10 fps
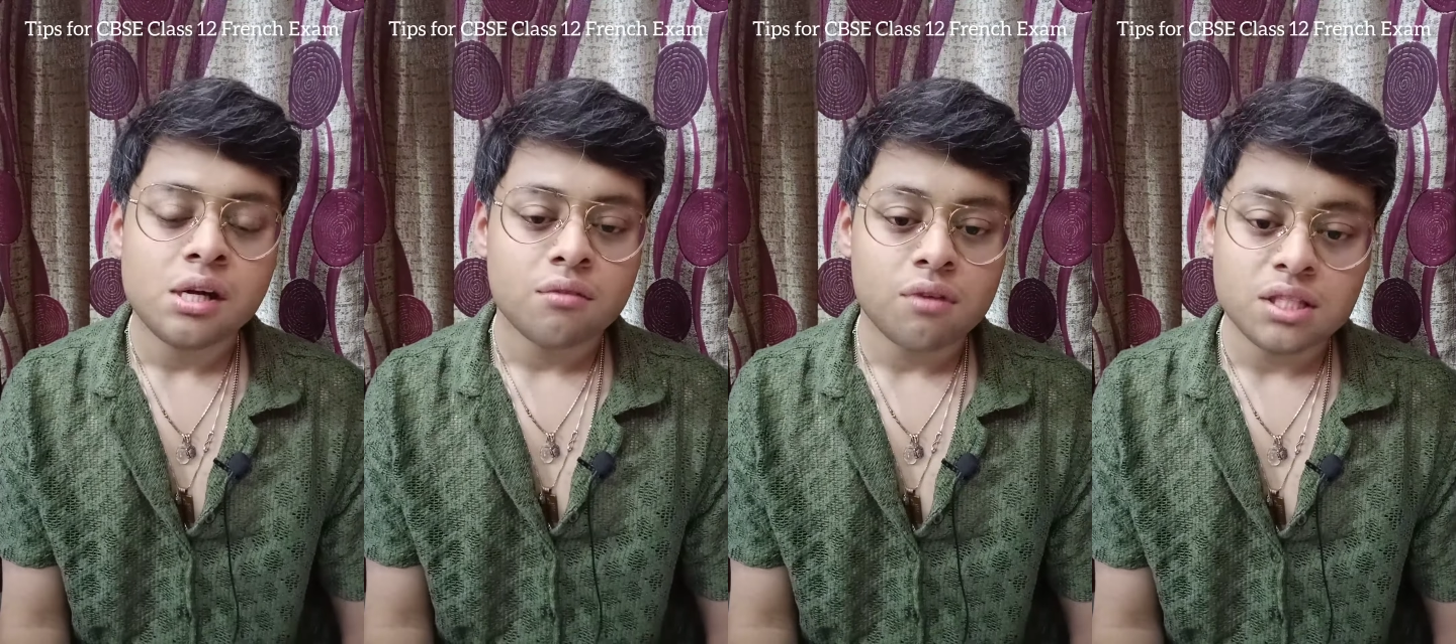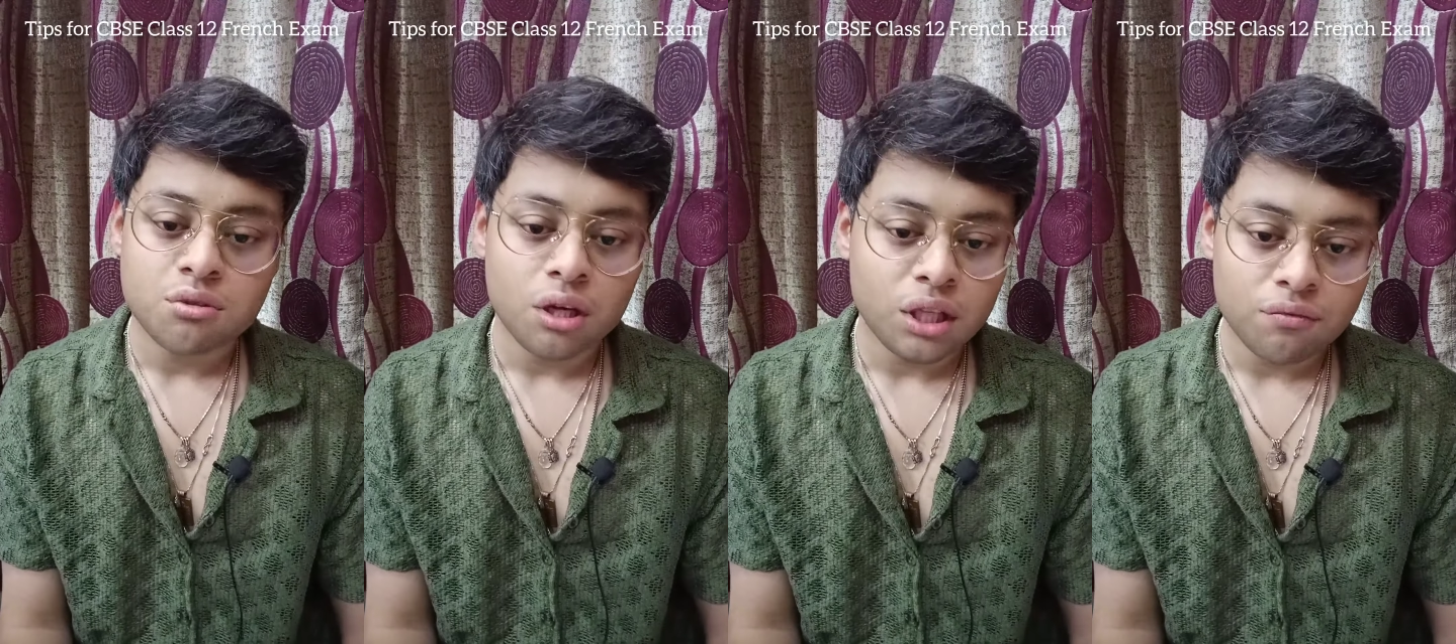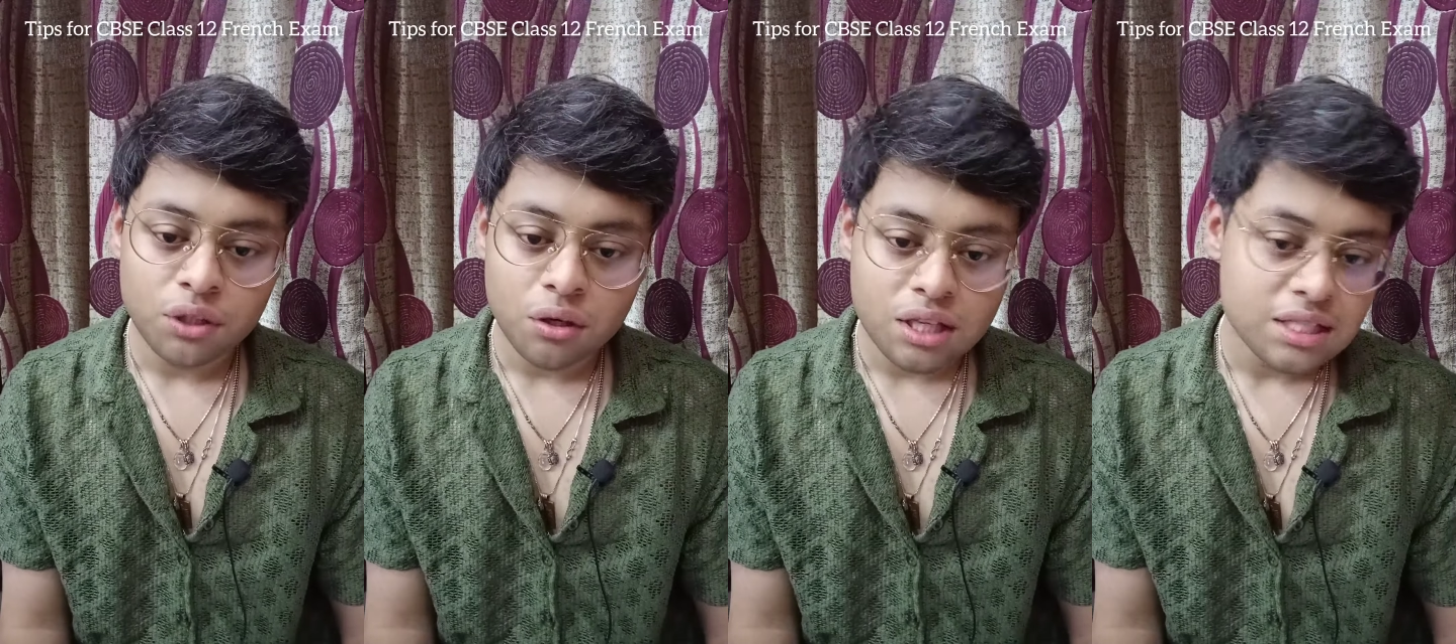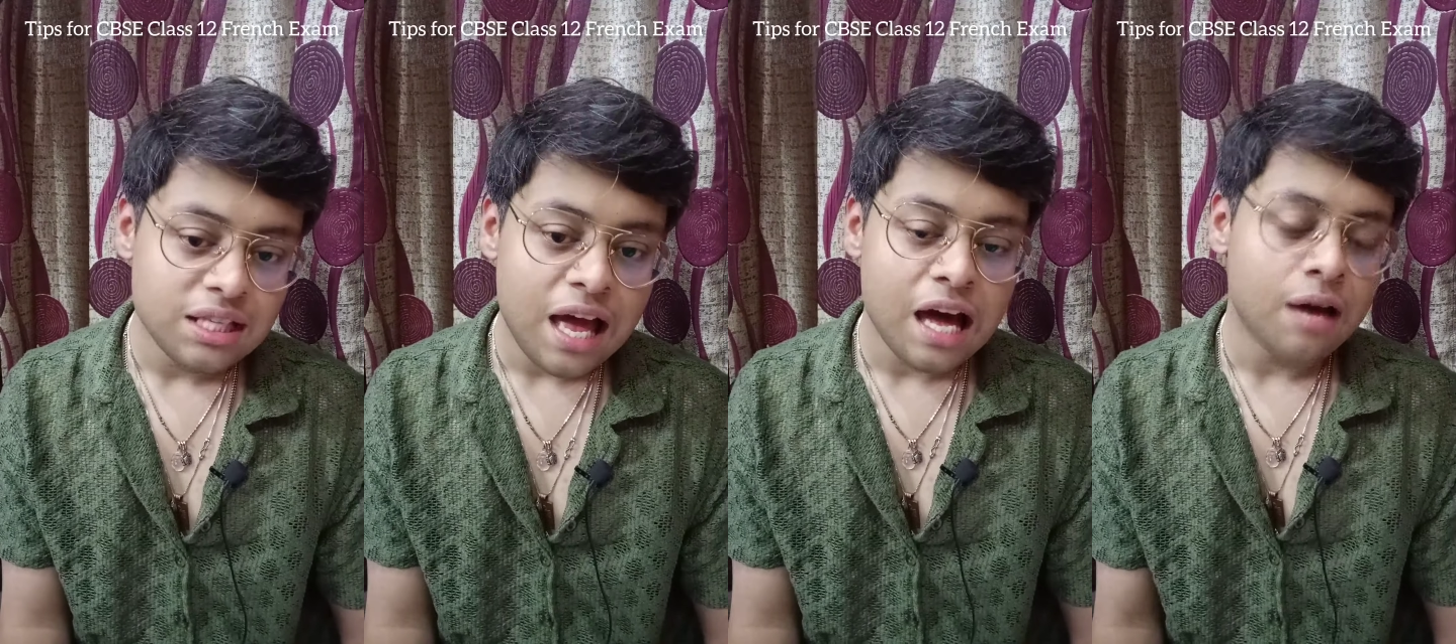once you are done with your
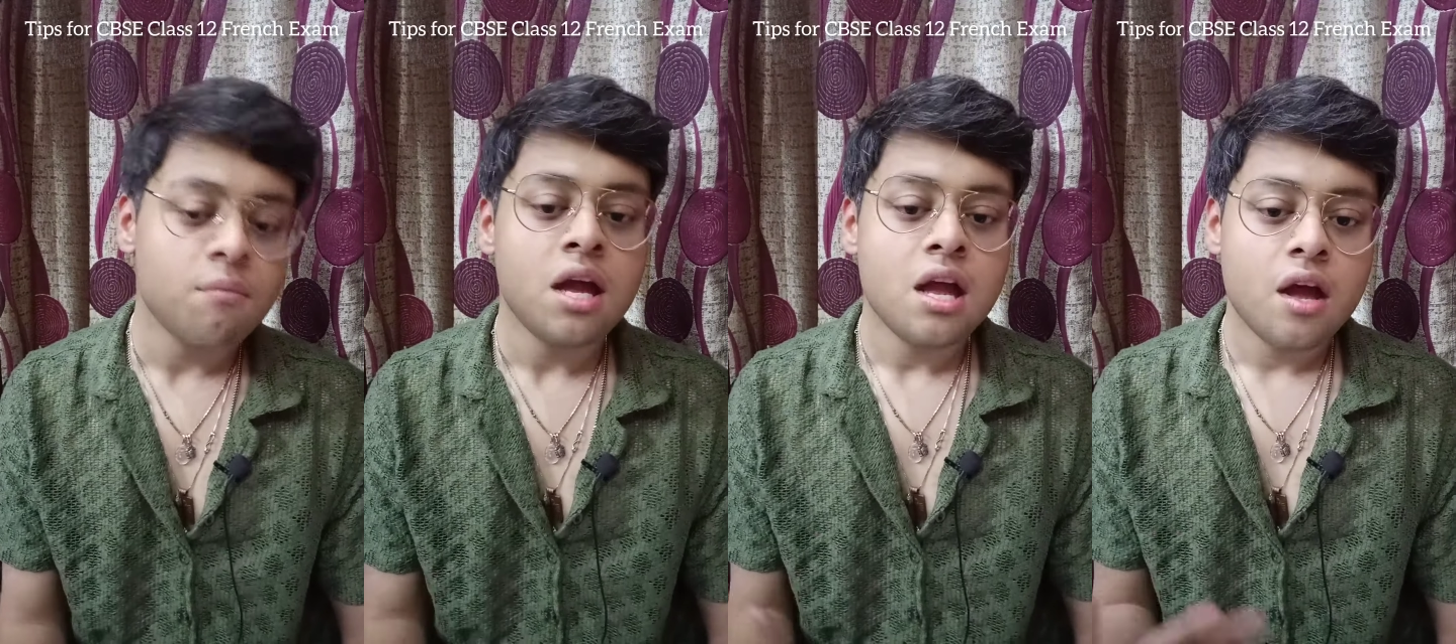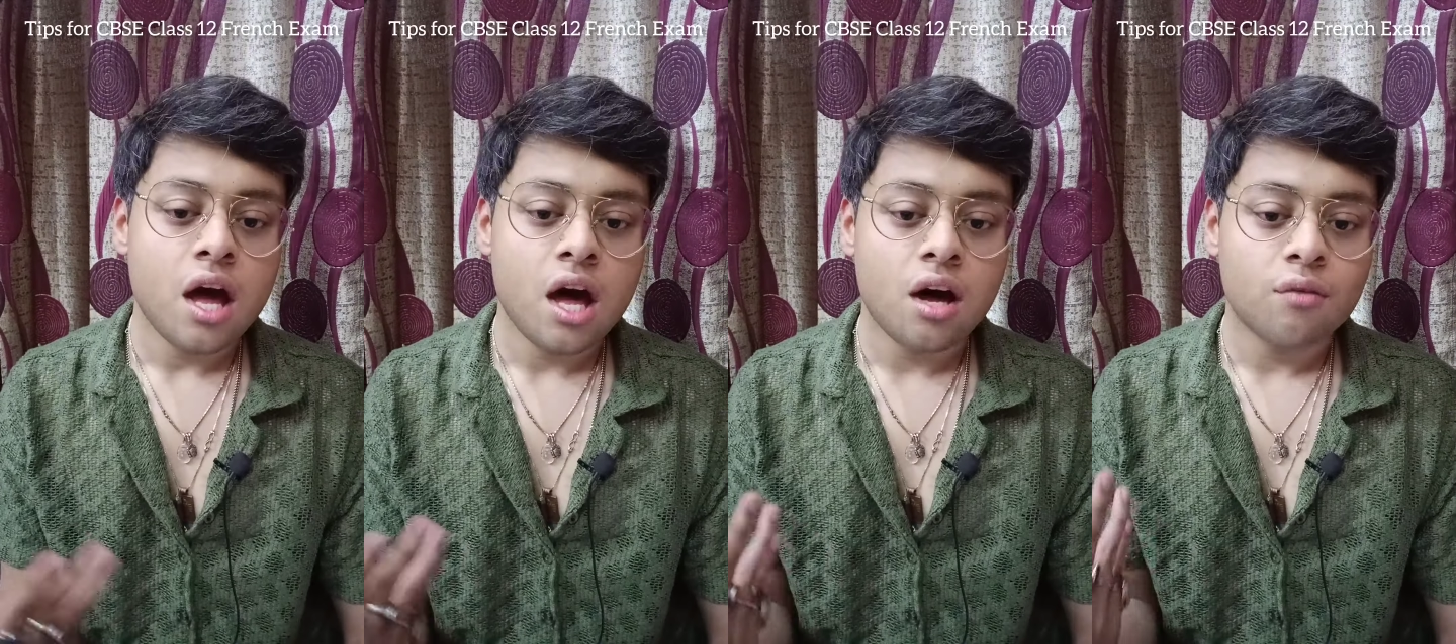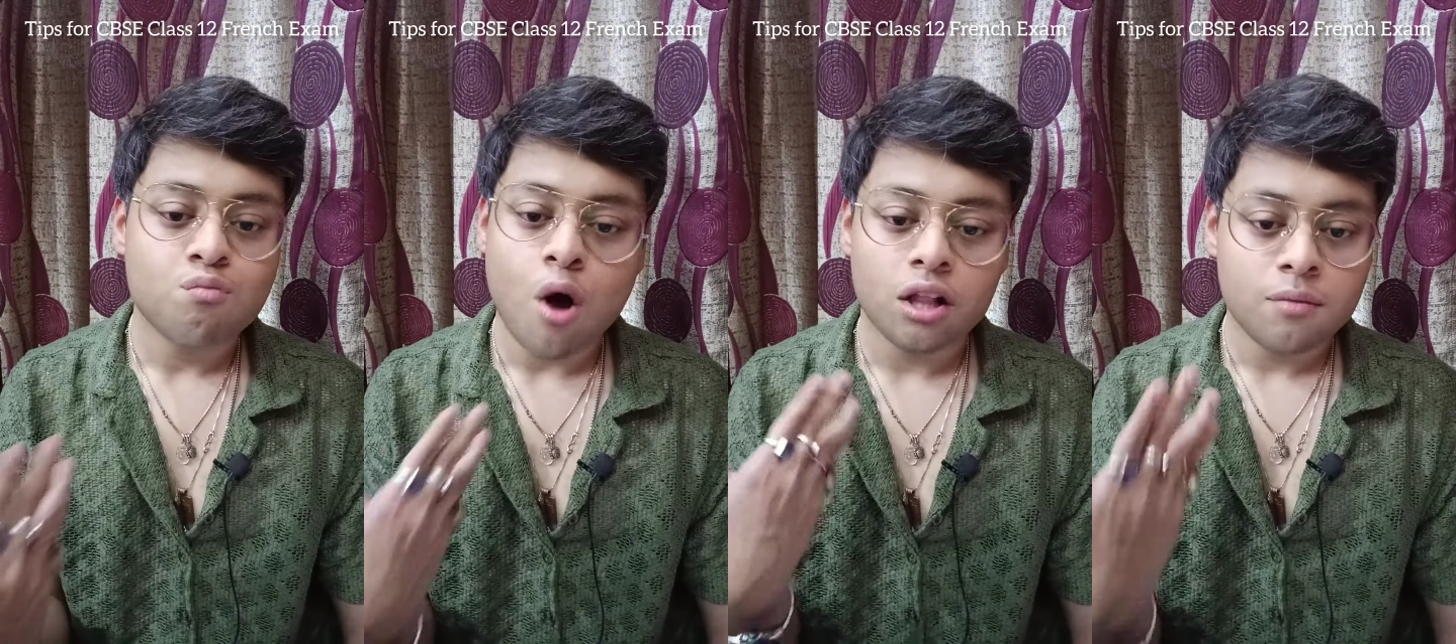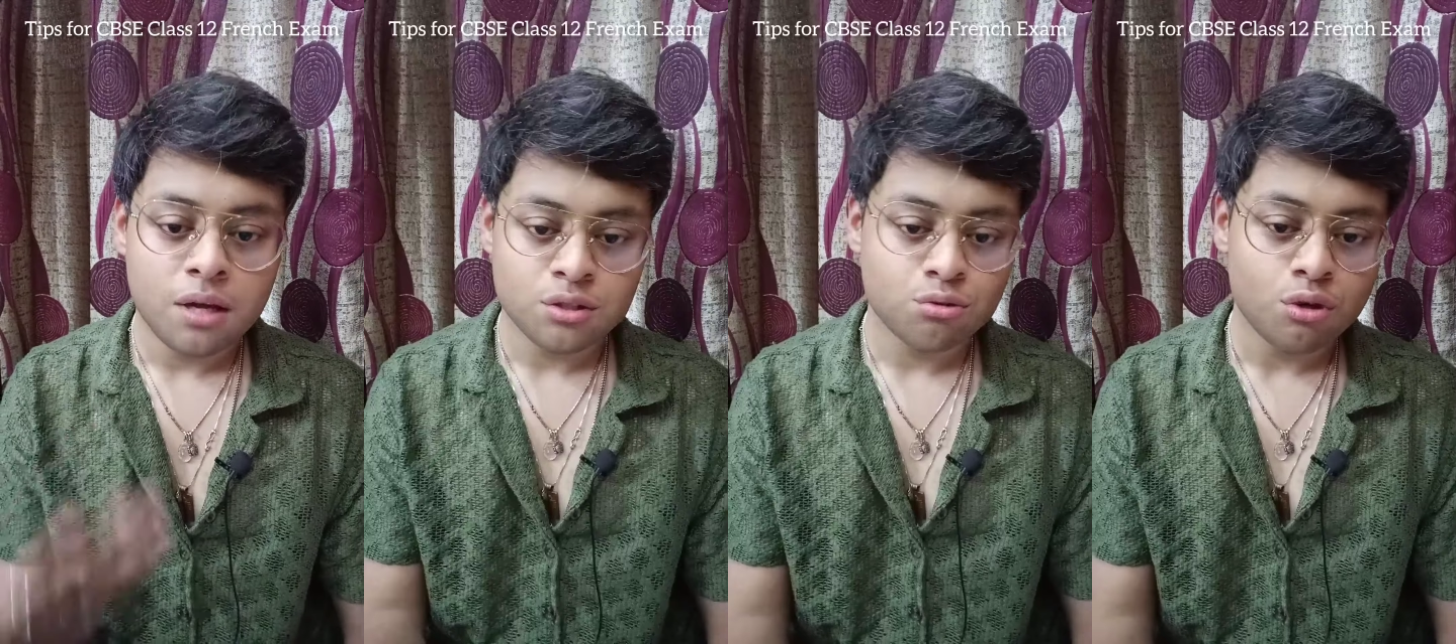exam. All the
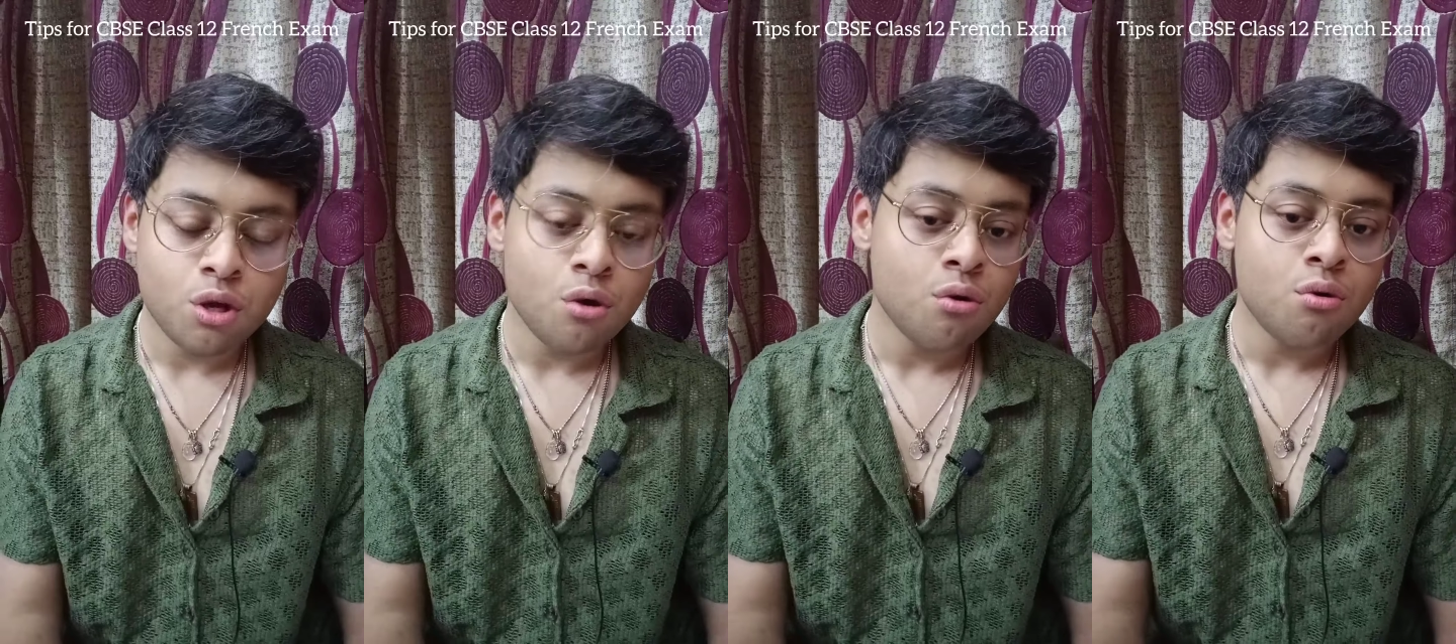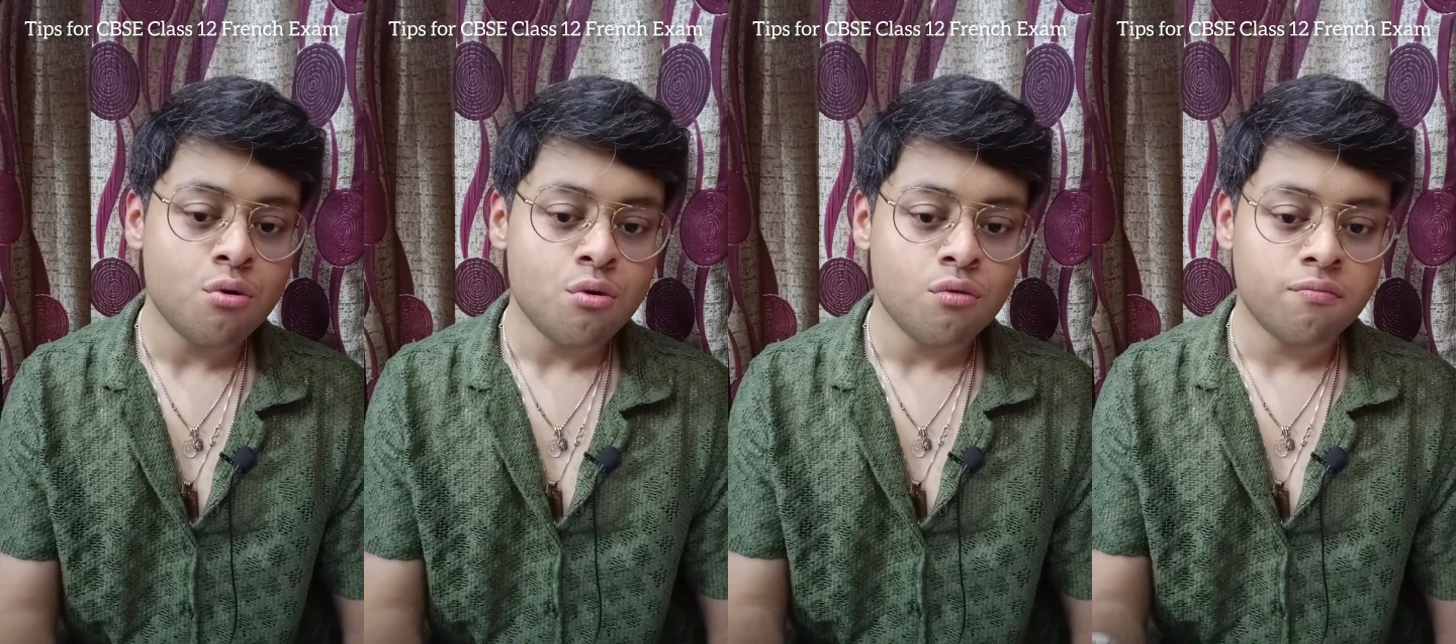best to you.